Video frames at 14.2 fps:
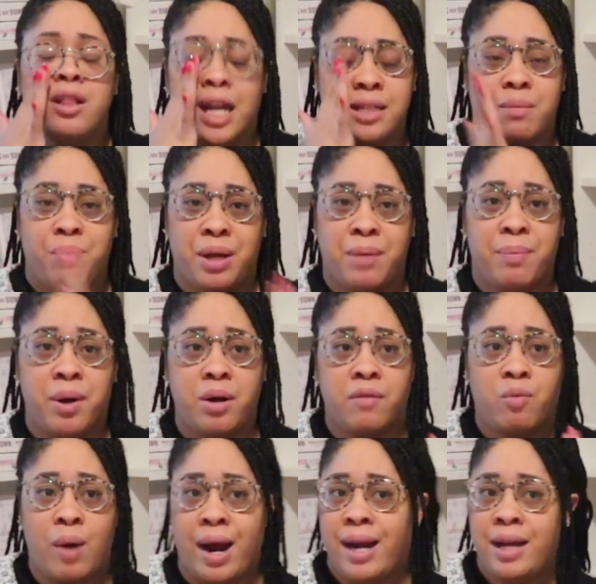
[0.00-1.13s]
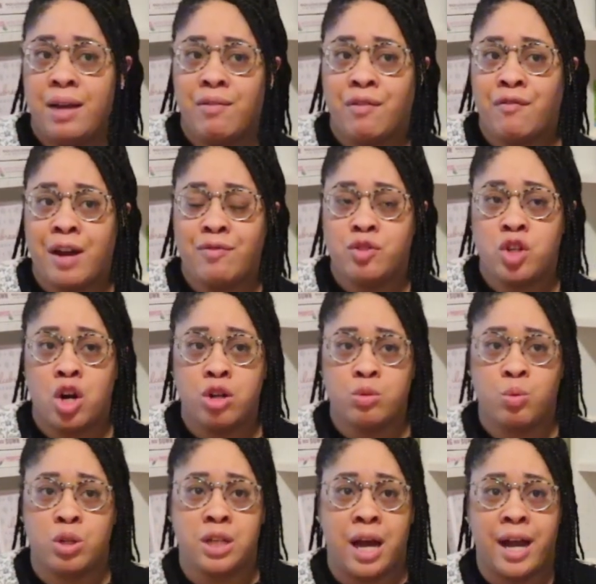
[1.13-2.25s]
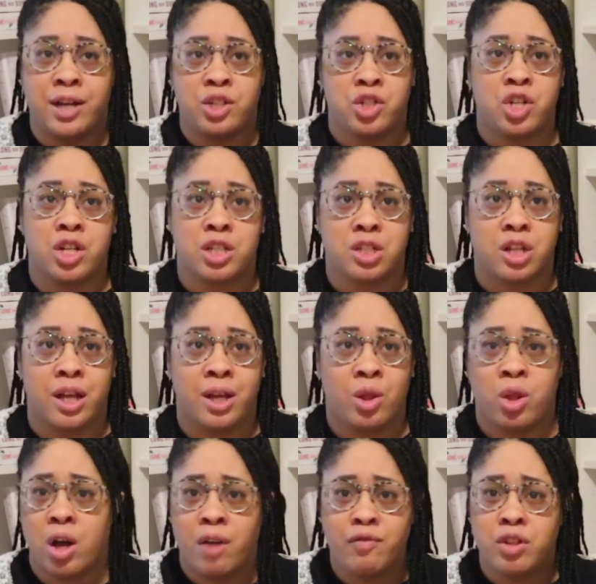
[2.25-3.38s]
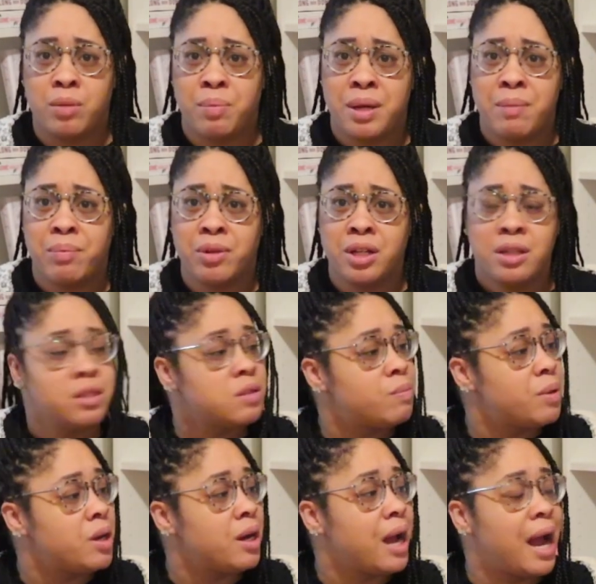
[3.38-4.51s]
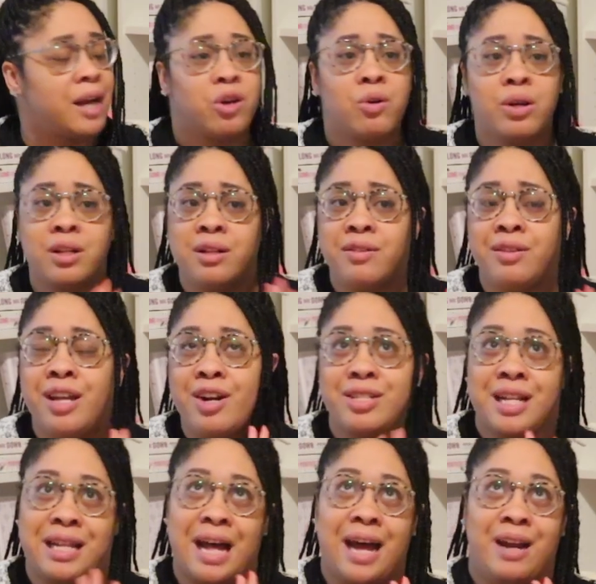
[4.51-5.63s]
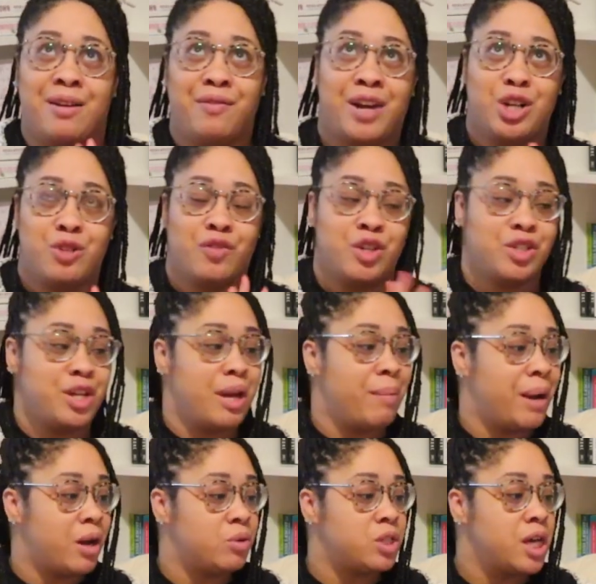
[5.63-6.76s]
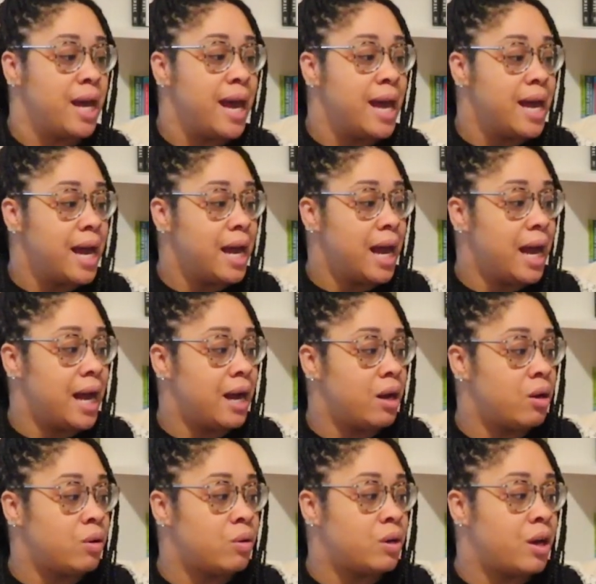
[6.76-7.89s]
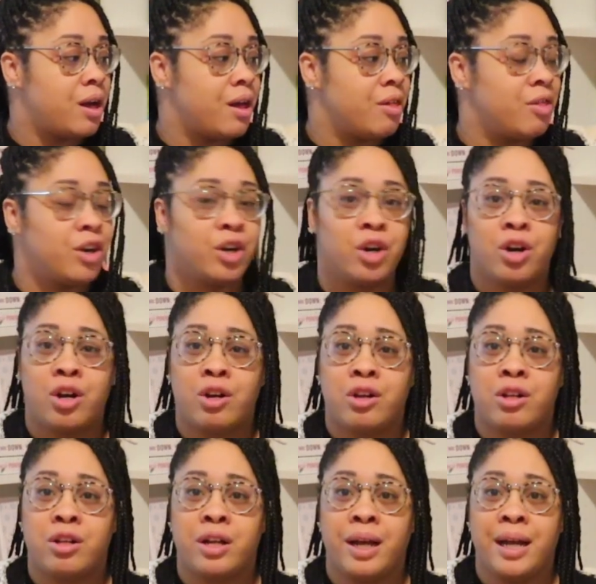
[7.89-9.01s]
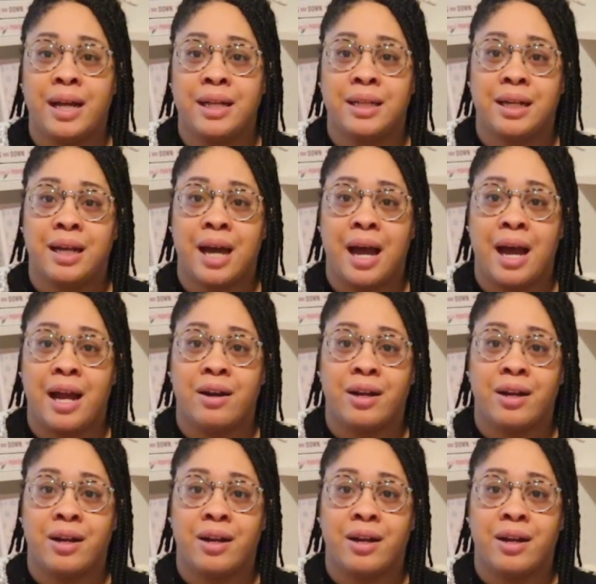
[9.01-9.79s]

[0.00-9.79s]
a big part of why I gave it 5 stars. Was I just like loved the people in this book. I know there's a lot of controversy about how the girl and the guy are